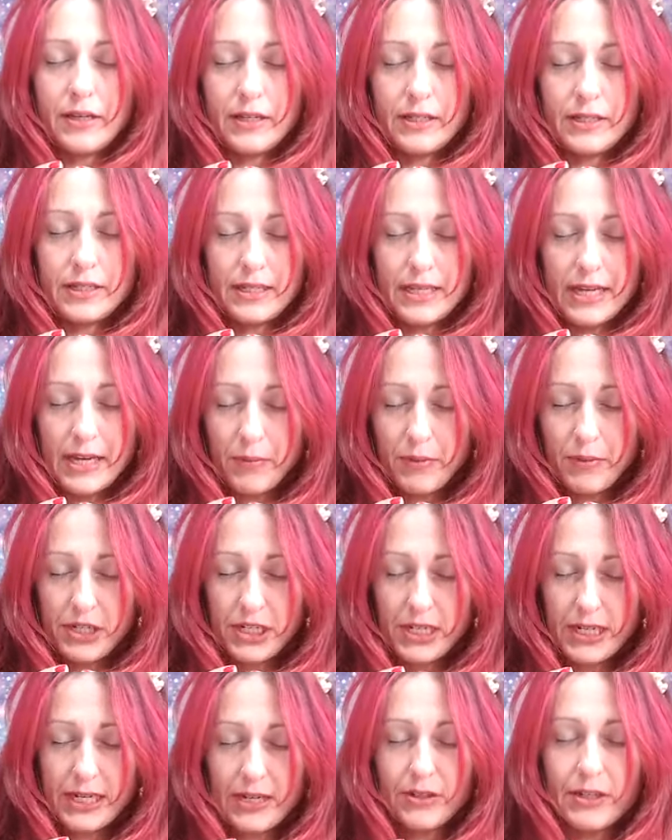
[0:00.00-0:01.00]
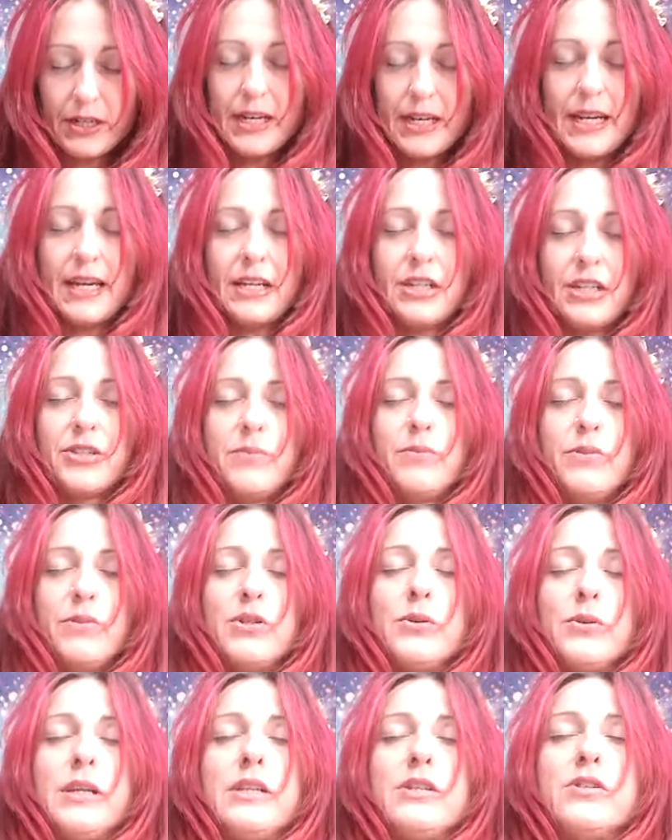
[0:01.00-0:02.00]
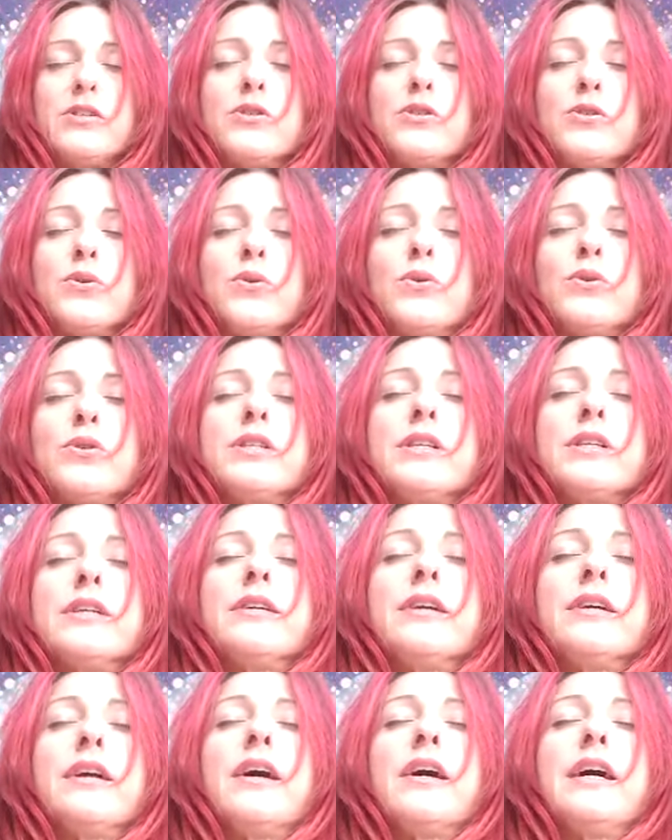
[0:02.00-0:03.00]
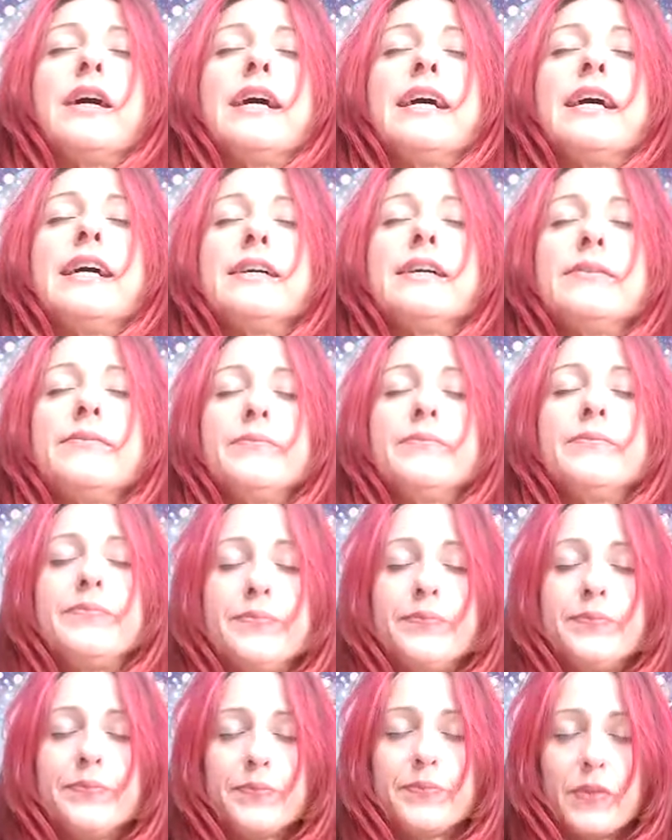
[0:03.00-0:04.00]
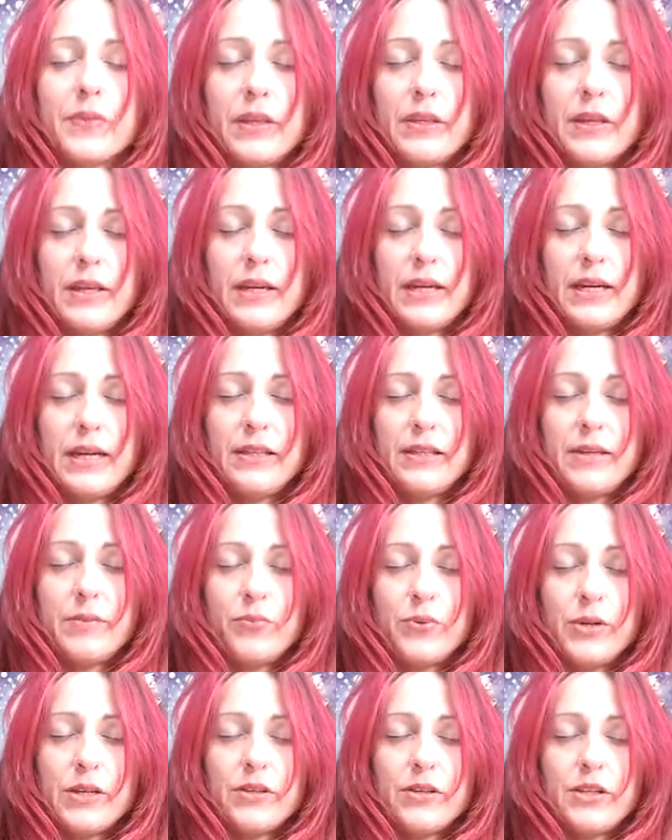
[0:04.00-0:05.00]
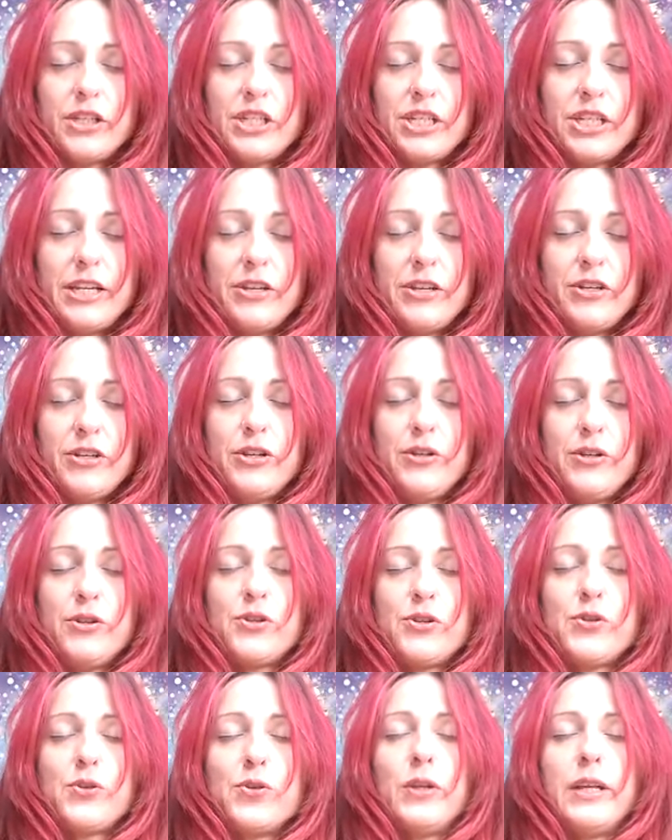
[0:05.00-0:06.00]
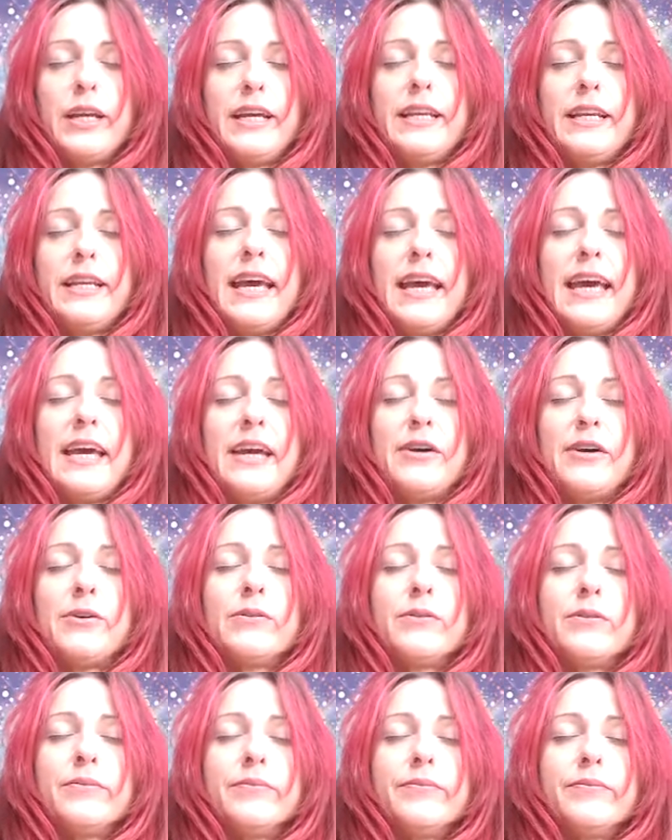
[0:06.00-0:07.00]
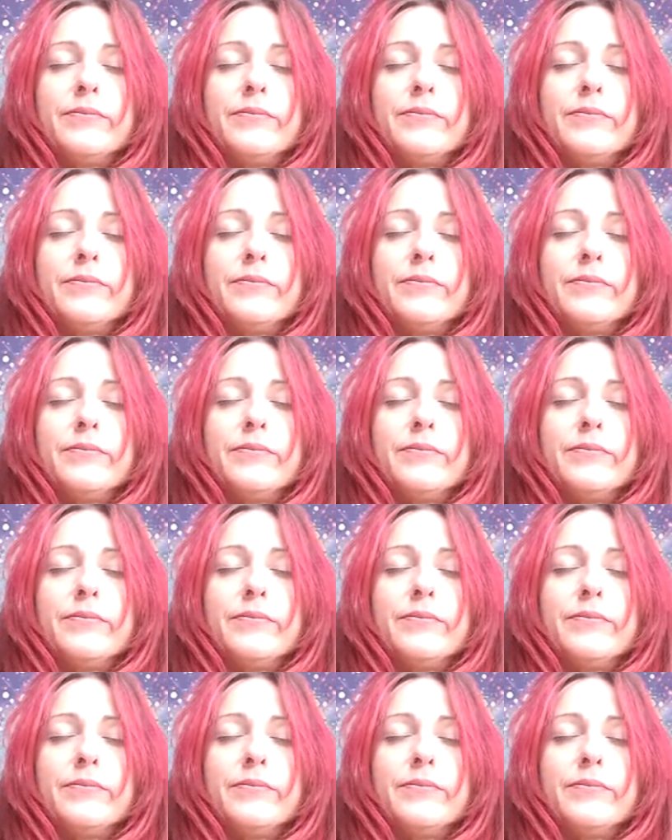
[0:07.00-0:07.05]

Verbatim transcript: establishing our connection between Source and Gaia and then bring the chin neutral, inhale.